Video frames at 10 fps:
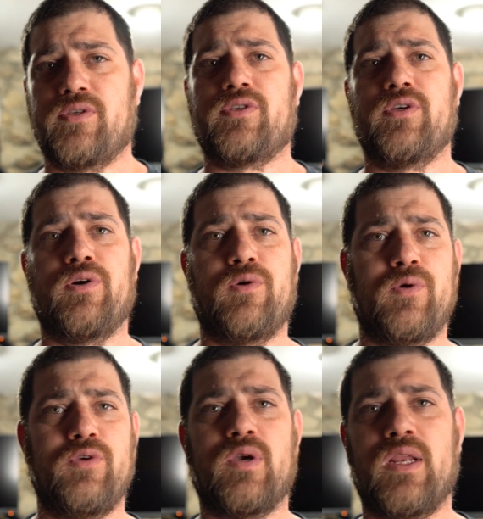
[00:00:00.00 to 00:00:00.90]

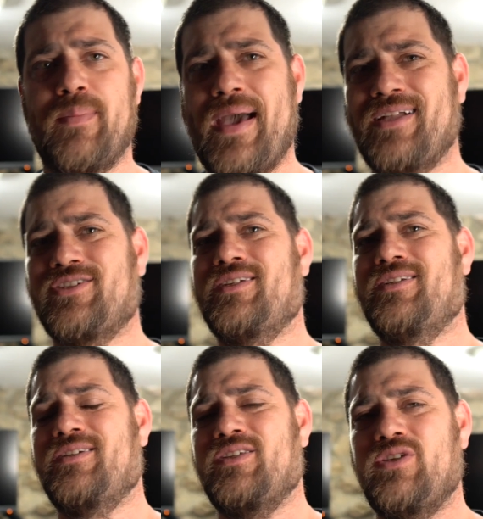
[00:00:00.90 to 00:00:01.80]
So you can
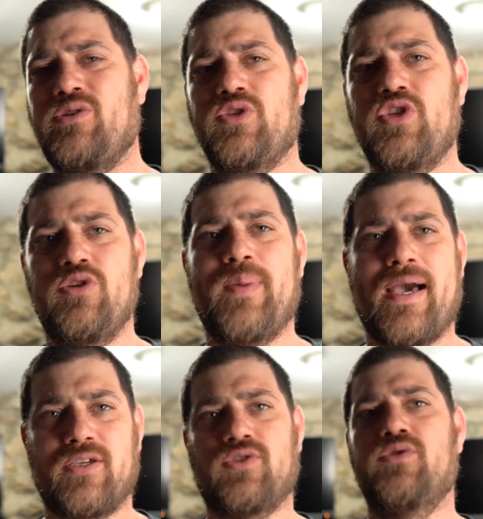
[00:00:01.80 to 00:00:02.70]
imagine YouTube
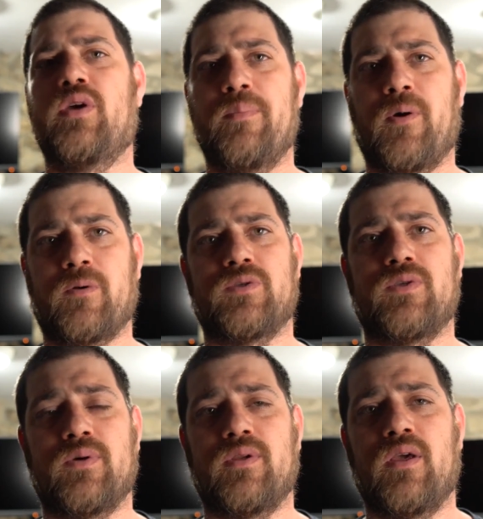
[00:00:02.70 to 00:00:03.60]
has two components
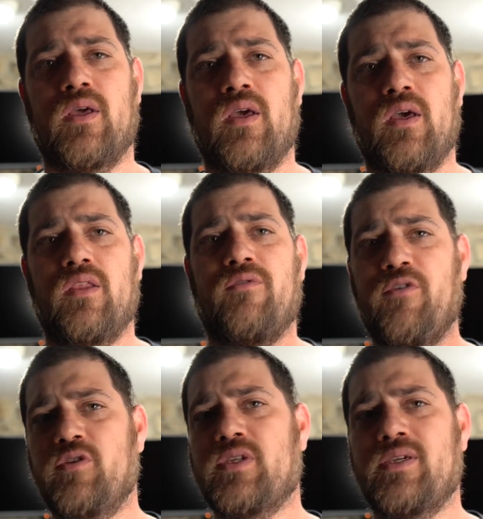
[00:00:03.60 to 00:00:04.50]
to it. The
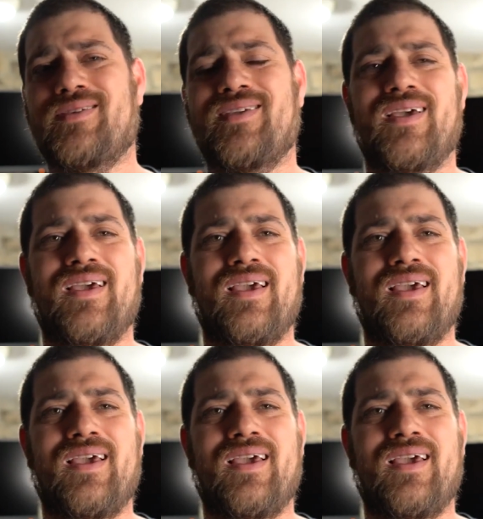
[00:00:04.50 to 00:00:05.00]
first is,